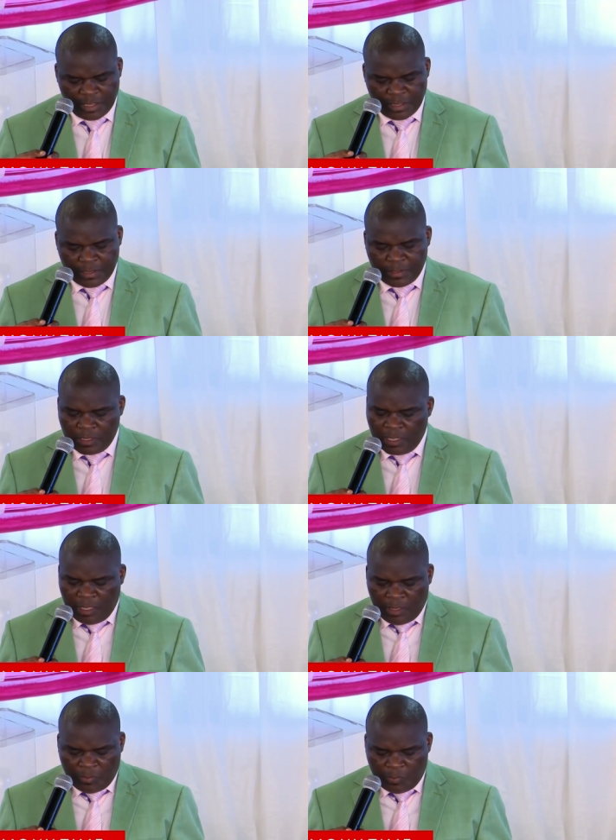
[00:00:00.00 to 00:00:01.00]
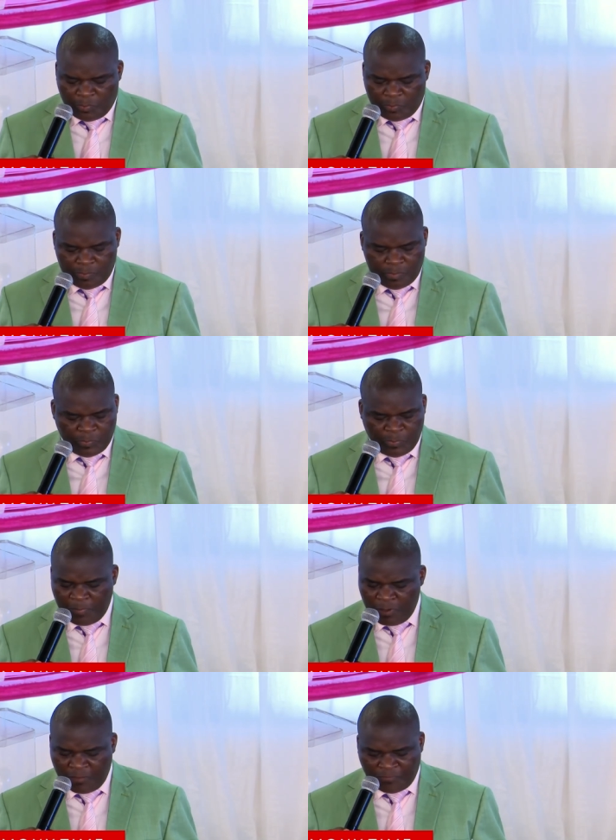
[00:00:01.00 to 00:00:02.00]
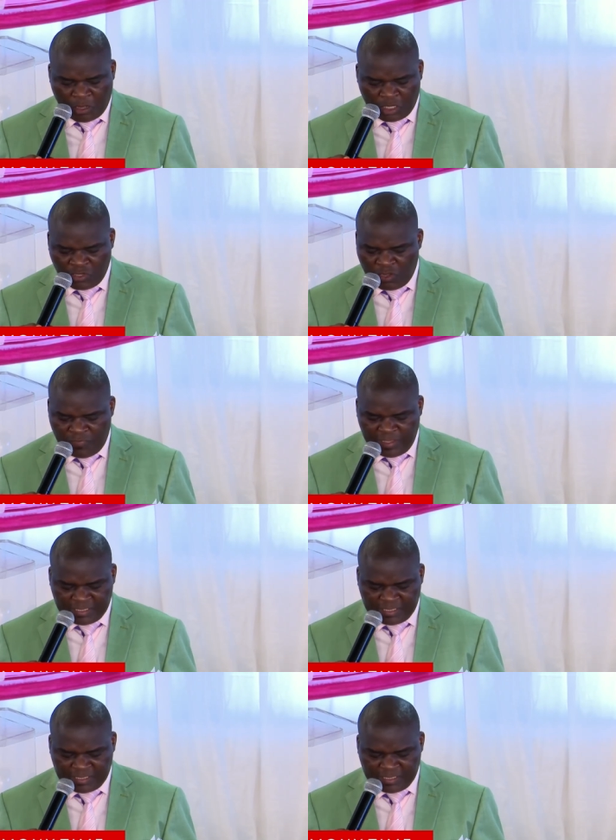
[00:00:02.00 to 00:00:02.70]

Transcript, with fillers: china june People of God, on the